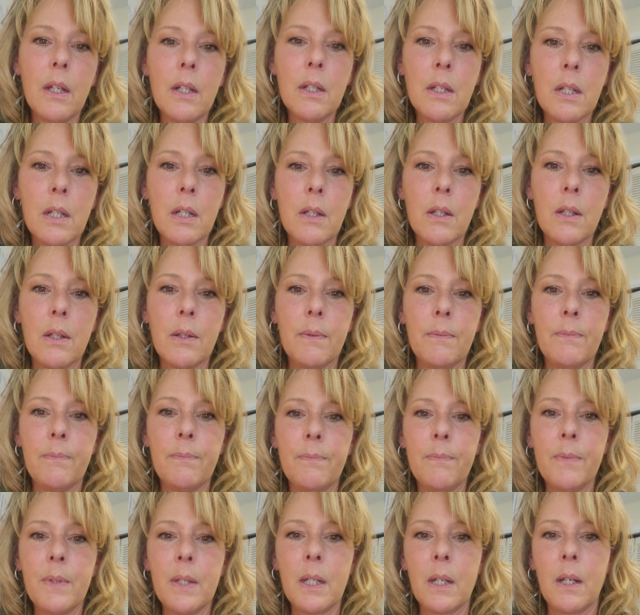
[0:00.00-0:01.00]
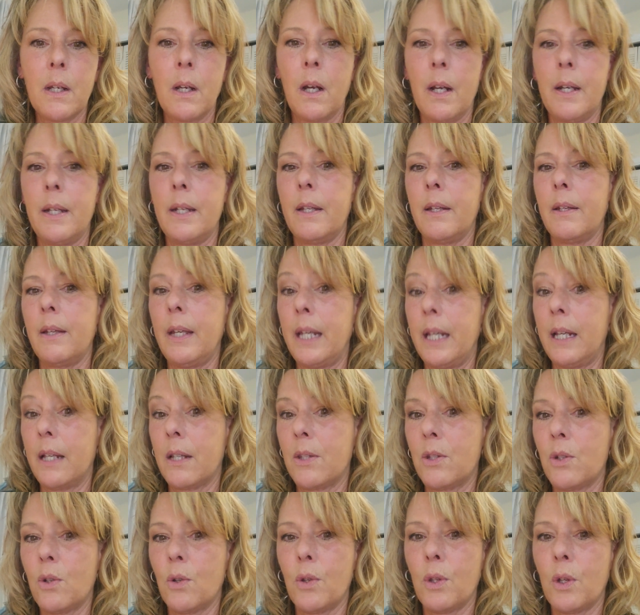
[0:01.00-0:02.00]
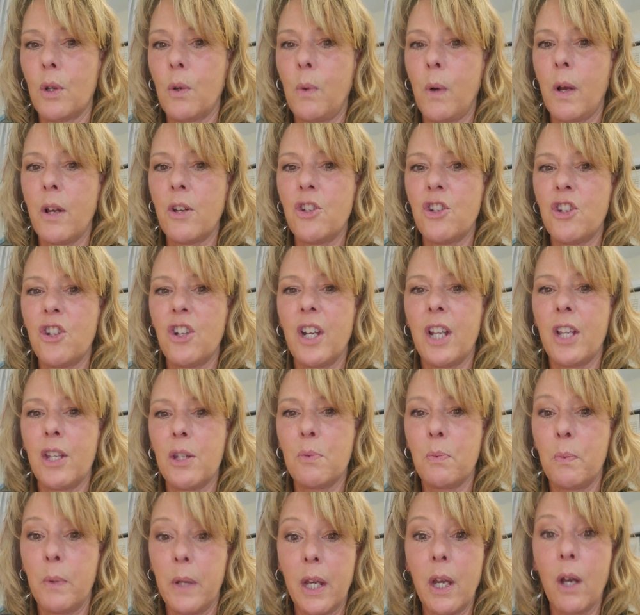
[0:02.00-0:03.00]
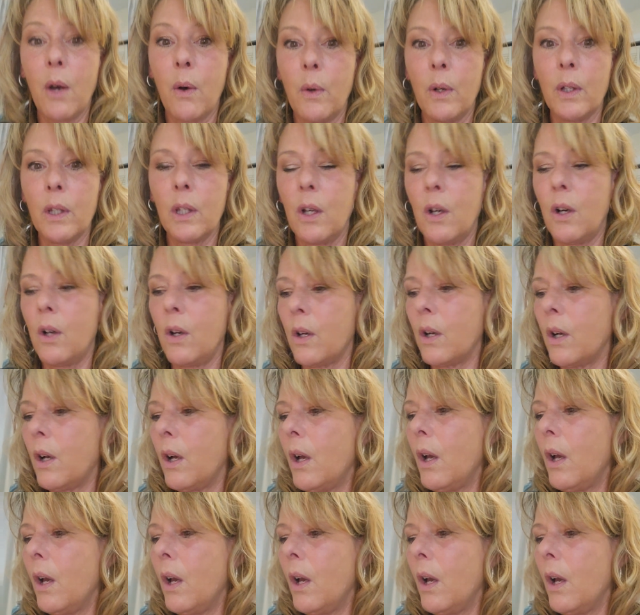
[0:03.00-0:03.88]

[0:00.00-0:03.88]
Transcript: to kind of answer the question as we go along.